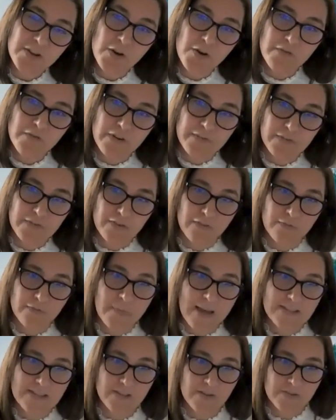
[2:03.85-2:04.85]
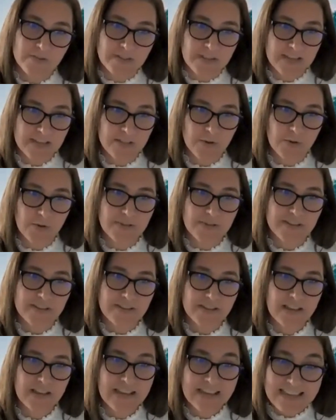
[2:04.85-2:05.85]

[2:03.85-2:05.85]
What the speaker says: overview of mastocytosis